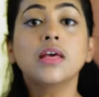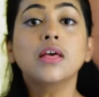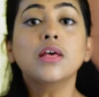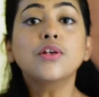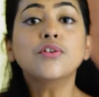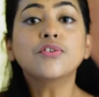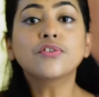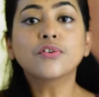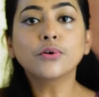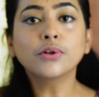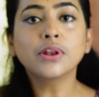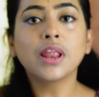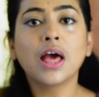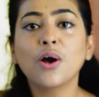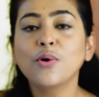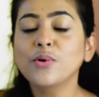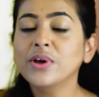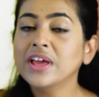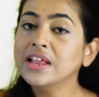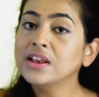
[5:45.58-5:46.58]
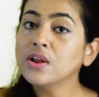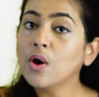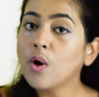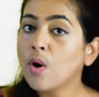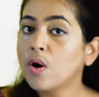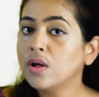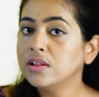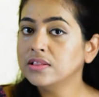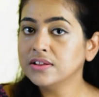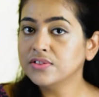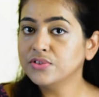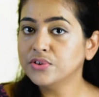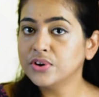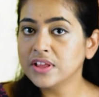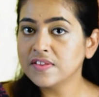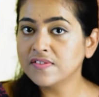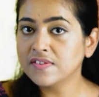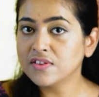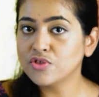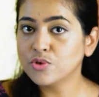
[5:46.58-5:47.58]
So now in all the
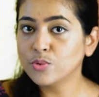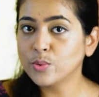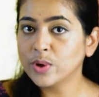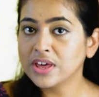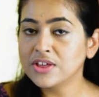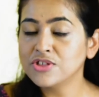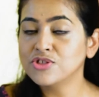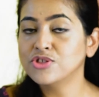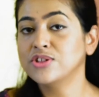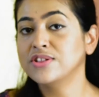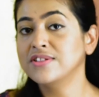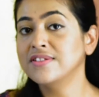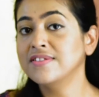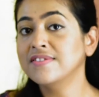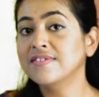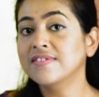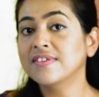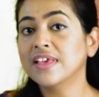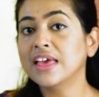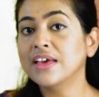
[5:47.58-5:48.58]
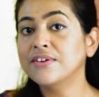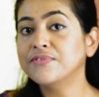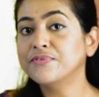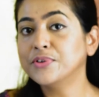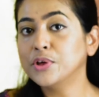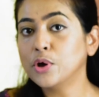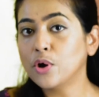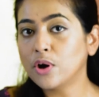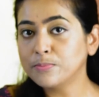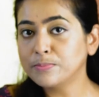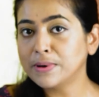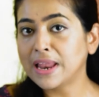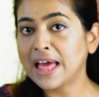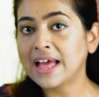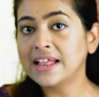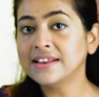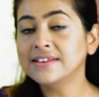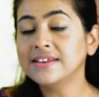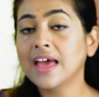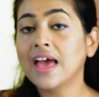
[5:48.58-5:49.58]
three situations, if your
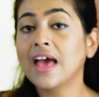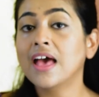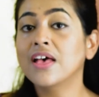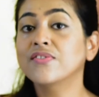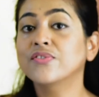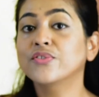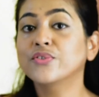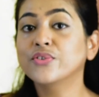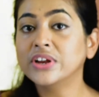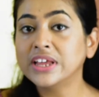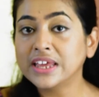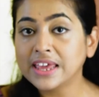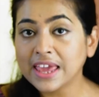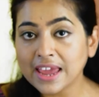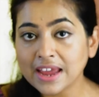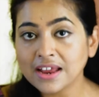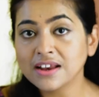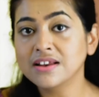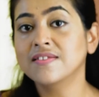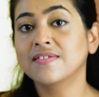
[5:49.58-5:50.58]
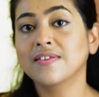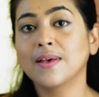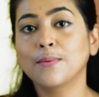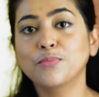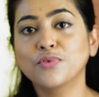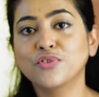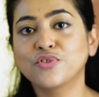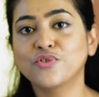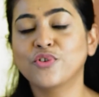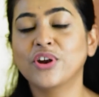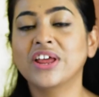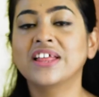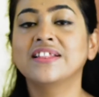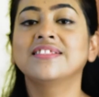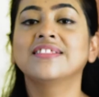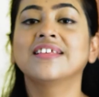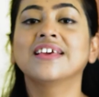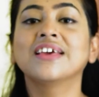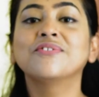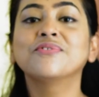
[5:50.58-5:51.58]
plant has regained some
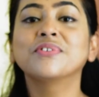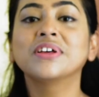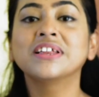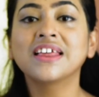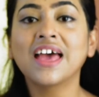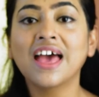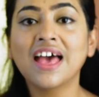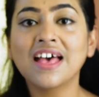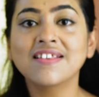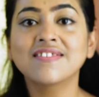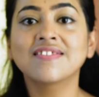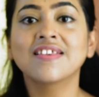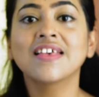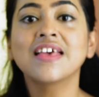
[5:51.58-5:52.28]
strength, if it has